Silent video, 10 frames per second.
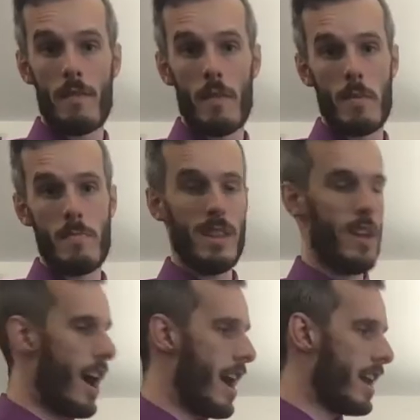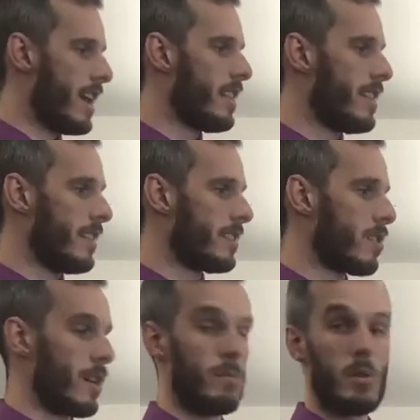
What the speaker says: from the midline than the sternum.